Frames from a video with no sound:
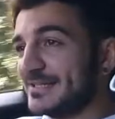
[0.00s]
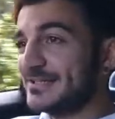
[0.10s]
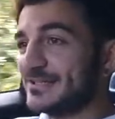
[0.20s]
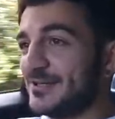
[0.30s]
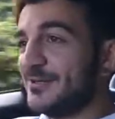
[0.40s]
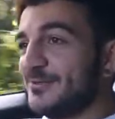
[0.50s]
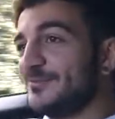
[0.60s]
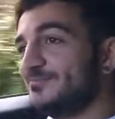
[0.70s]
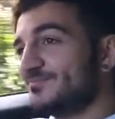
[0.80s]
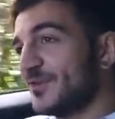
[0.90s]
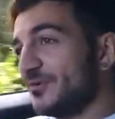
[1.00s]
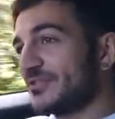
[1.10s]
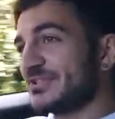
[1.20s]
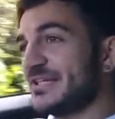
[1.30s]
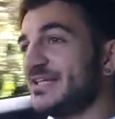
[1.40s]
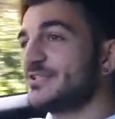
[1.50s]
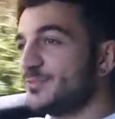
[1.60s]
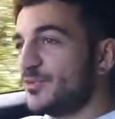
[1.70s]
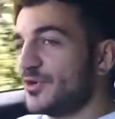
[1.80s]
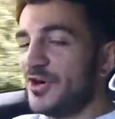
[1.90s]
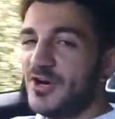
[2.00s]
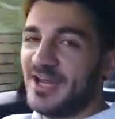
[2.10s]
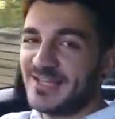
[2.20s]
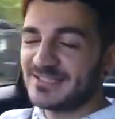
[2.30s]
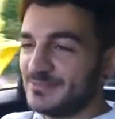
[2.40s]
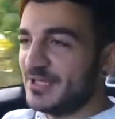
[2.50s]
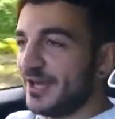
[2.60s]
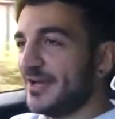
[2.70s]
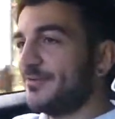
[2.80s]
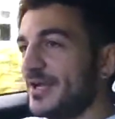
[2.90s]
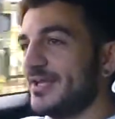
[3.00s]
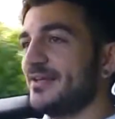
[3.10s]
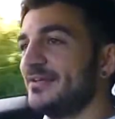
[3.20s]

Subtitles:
So obviously small car, it has to be lightweight,